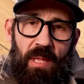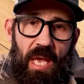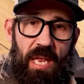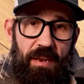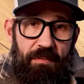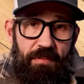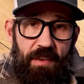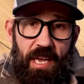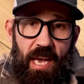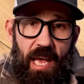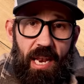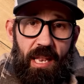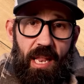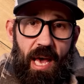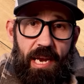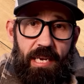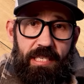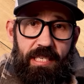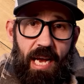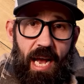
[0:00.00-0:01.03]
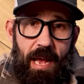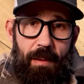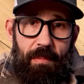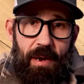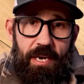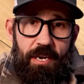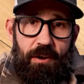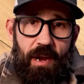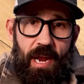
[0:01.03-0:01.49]
And if you got a lot of
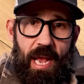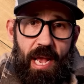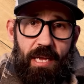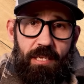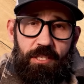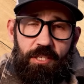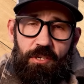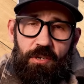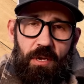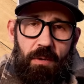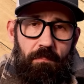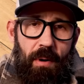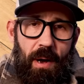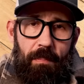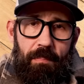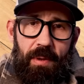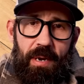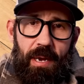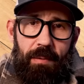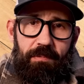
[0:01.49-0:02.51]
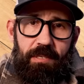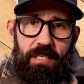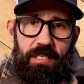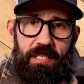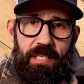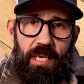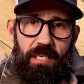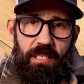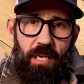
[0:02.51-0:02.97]
time on your hands, you can bump it up to
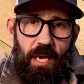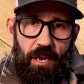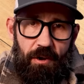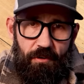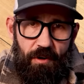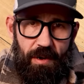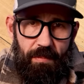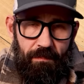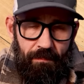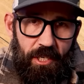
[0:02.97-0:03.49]
600,